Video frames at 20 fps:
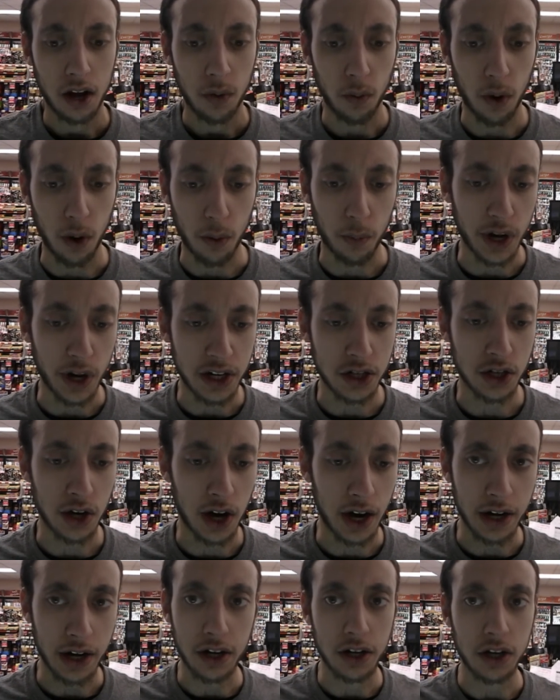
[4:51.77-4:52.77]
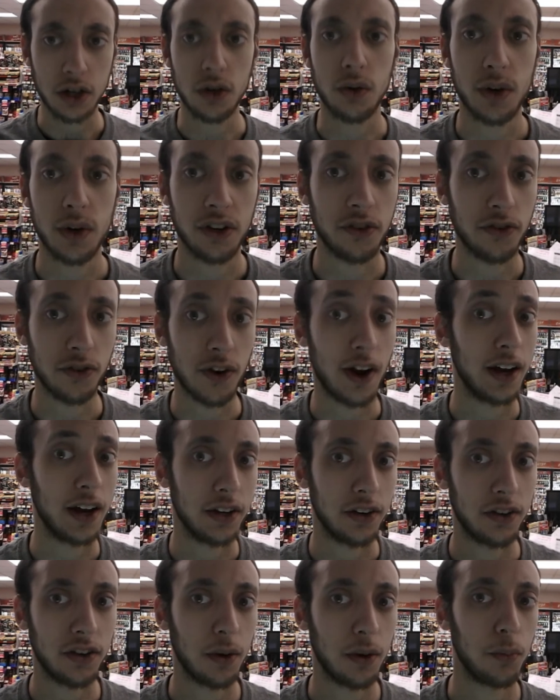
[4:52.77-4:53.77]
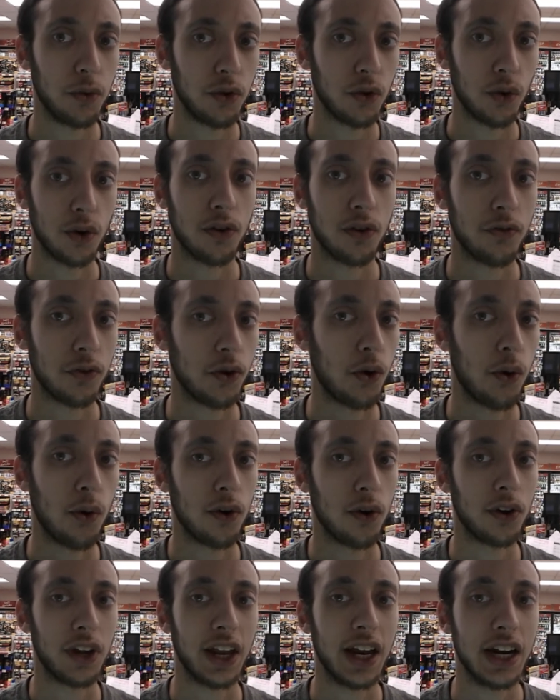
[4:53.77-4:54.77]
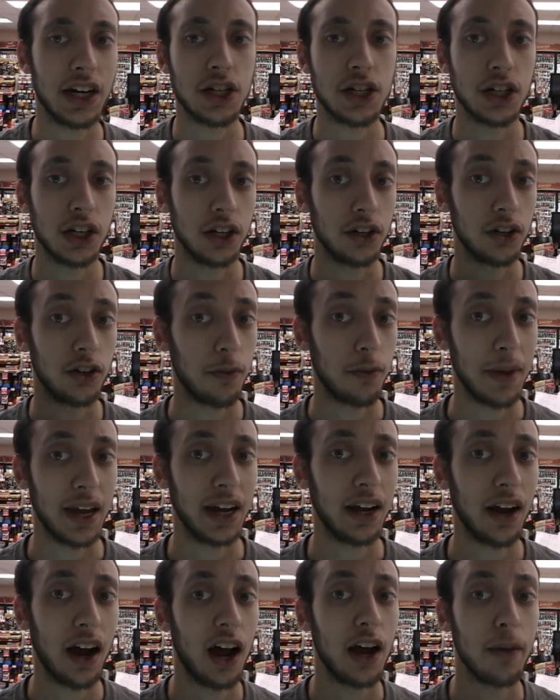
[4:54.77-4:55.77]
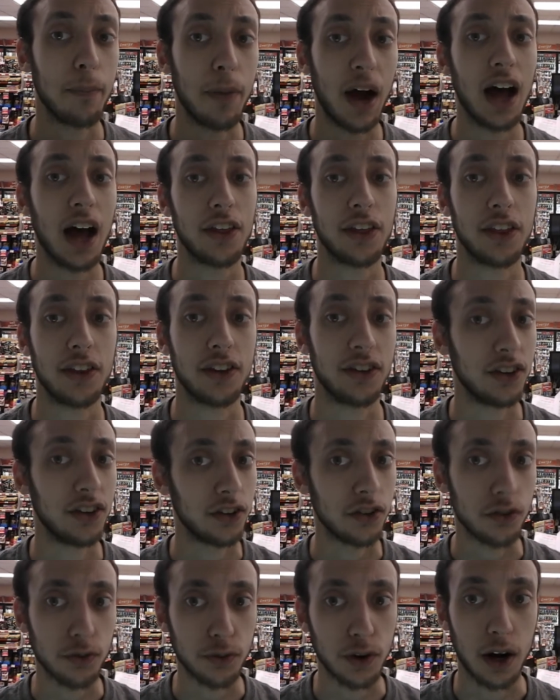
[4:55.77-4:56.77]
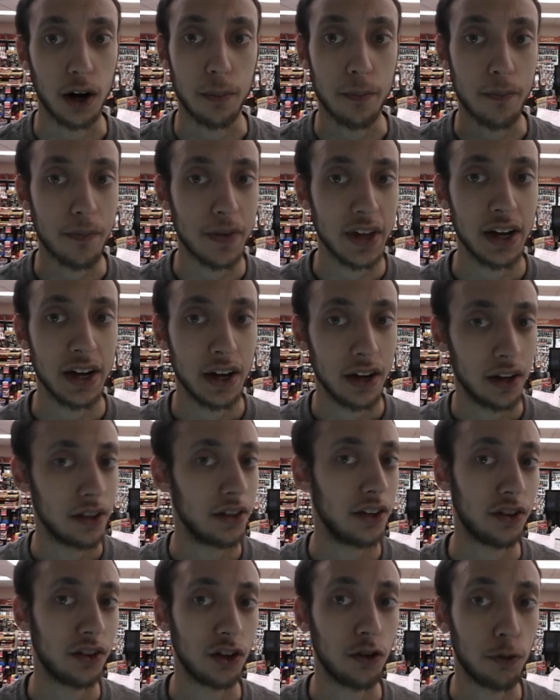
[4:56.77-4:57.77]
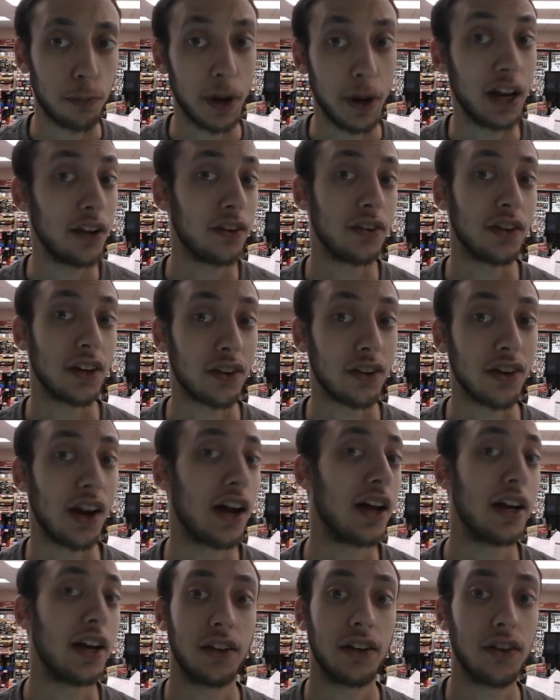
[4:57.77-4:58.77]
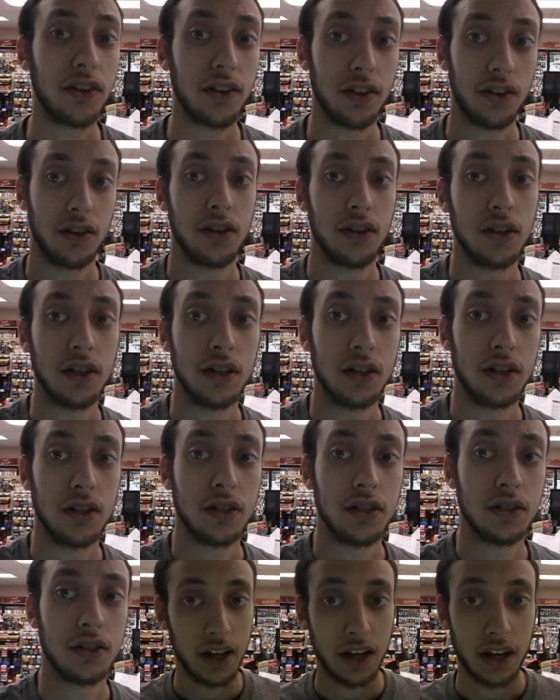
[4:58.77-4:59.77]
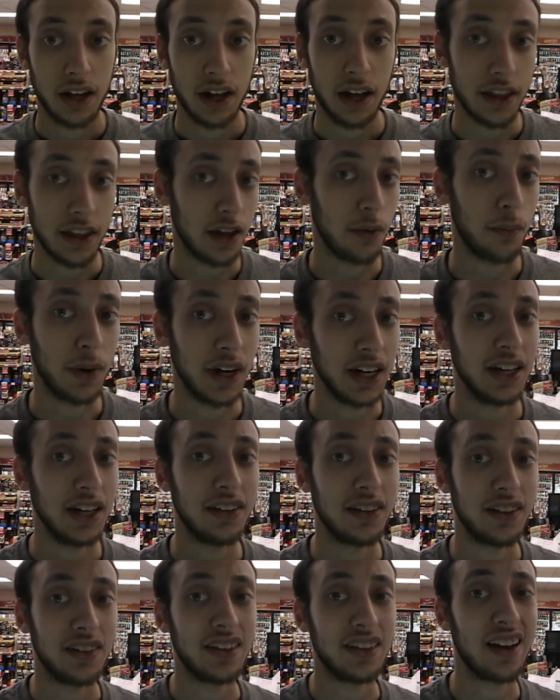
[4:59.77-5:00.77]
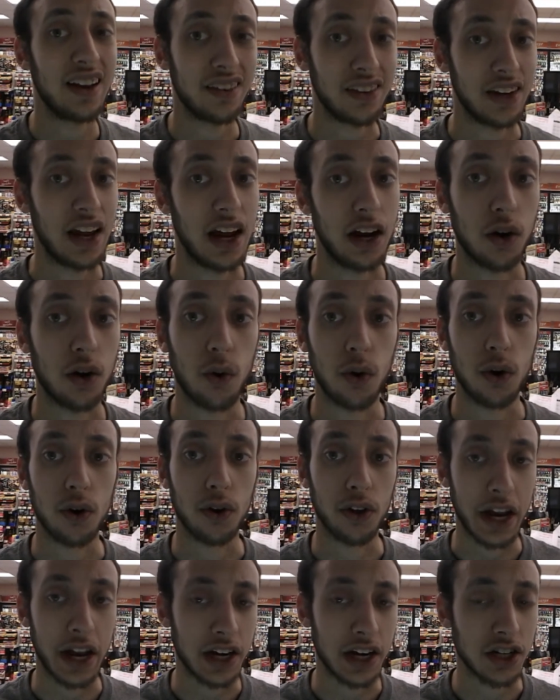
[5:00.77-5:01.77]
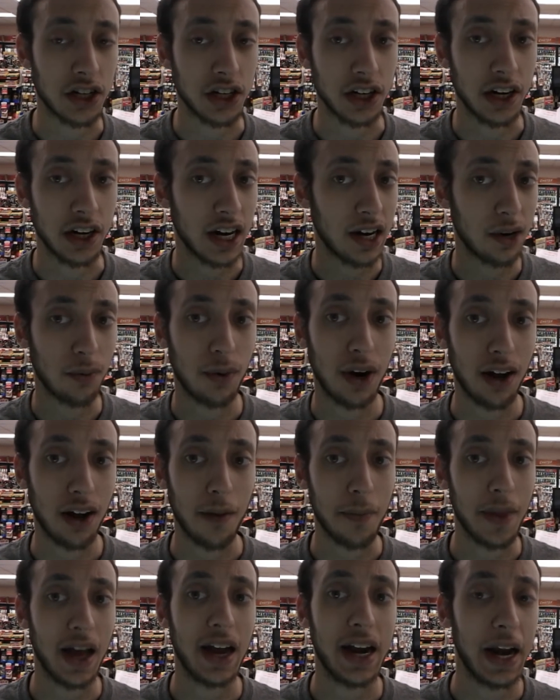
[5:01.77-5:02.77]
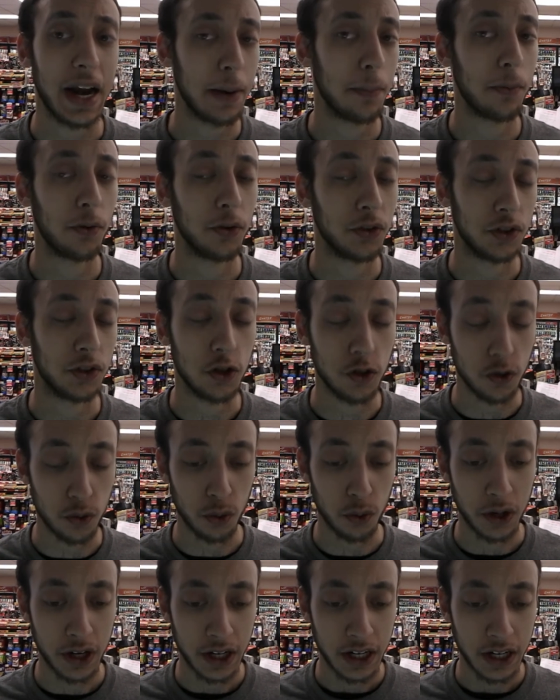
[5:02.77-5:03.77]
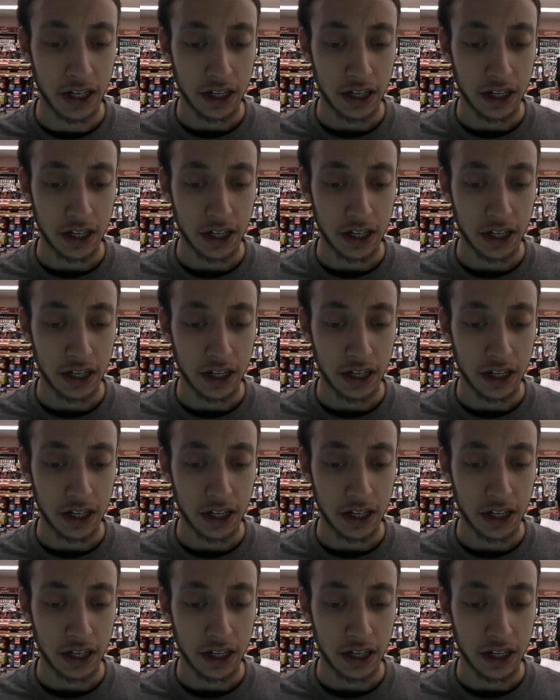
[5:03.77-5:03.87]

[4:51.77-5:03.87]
what we try to do is find some sort of correlation to make a hypothesis from. This is basic science. And then we need to test that correlation. Now, while I'm not able to